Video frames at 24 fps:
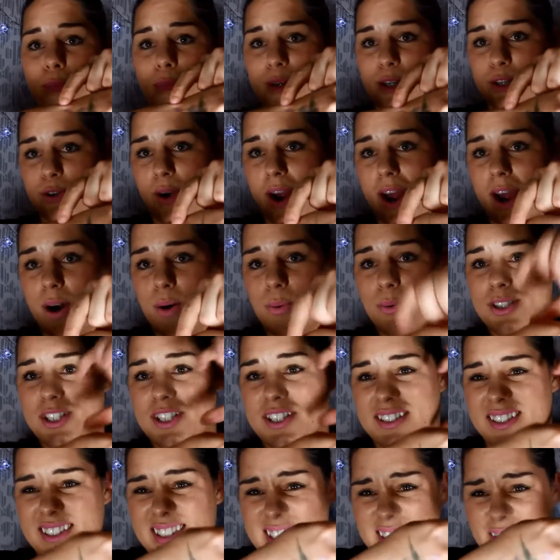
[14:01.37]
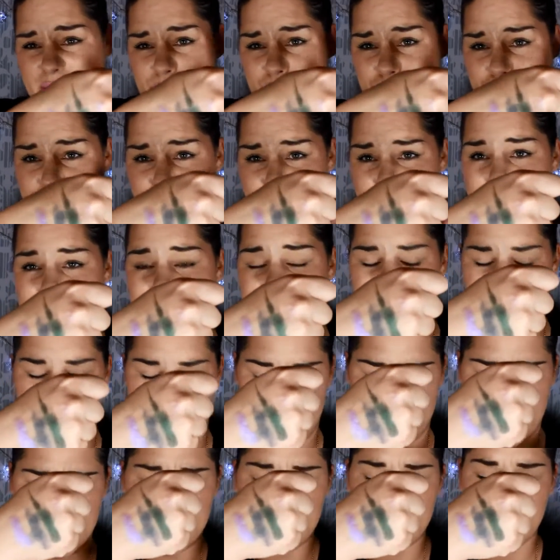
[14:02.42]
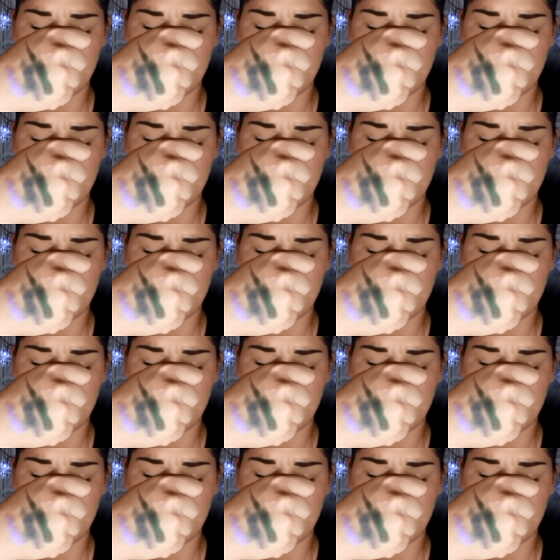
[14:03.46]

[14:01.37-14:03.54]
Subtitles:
Betrayal, which is this really